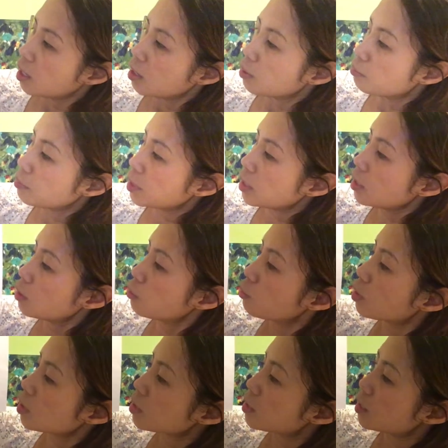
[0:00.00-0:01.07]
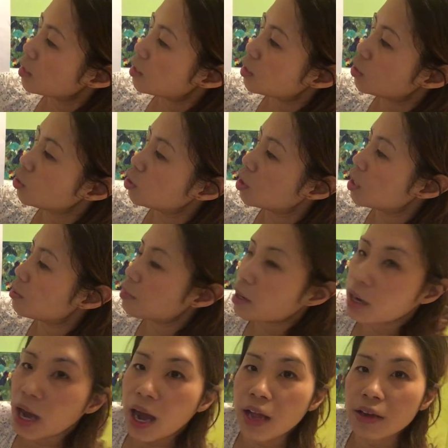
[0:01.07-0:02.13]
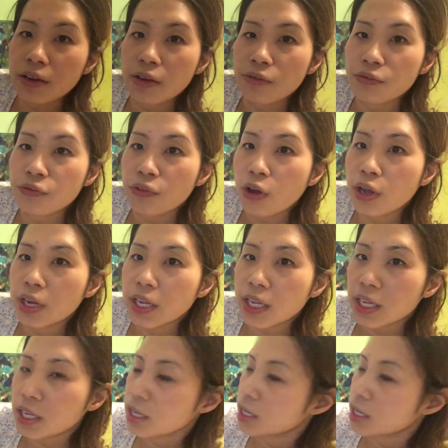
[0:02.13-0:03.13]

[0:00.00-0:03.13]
medium works is usually about 140